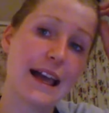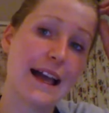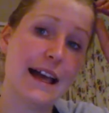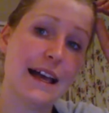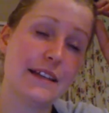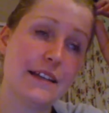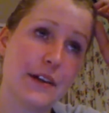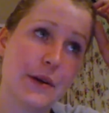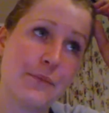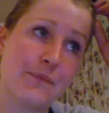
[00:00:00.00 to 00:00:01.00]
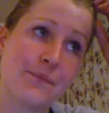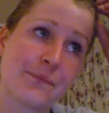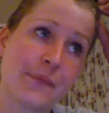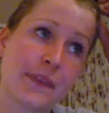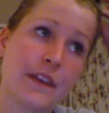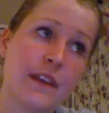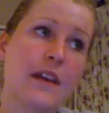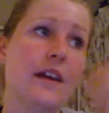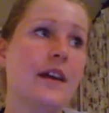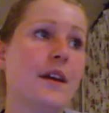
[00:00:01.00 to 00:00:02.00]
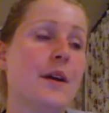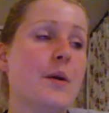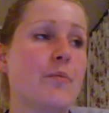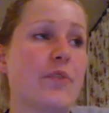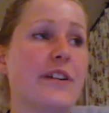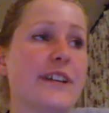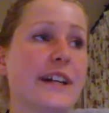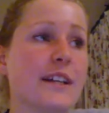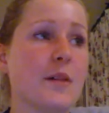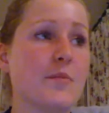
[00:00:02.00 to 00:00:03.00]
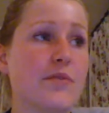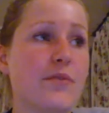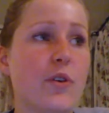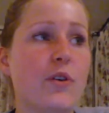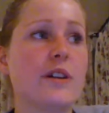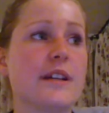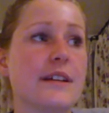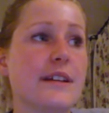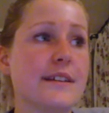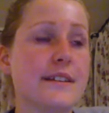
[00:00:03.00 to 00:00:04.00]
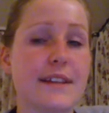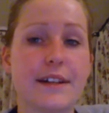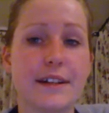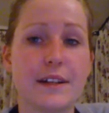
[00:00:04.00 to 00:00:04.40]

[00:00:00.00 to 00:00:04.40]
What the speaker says: And project number four is